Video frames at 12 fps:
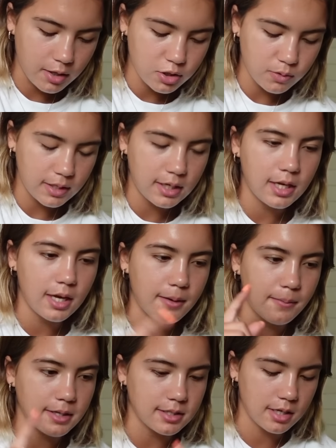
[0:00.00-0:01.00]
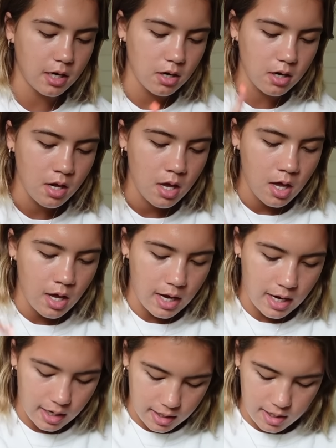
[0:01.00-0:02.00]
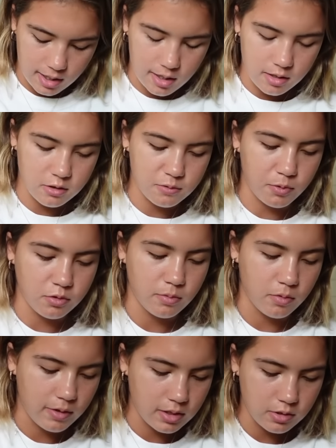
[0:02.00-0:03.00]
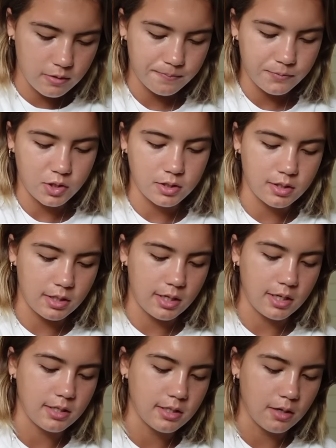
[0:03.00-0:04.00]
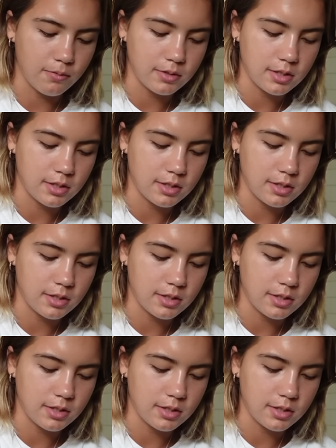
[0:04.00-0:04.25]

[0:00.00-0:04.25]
So I need to get mascara, and I need to get a disposable razor, just in case that one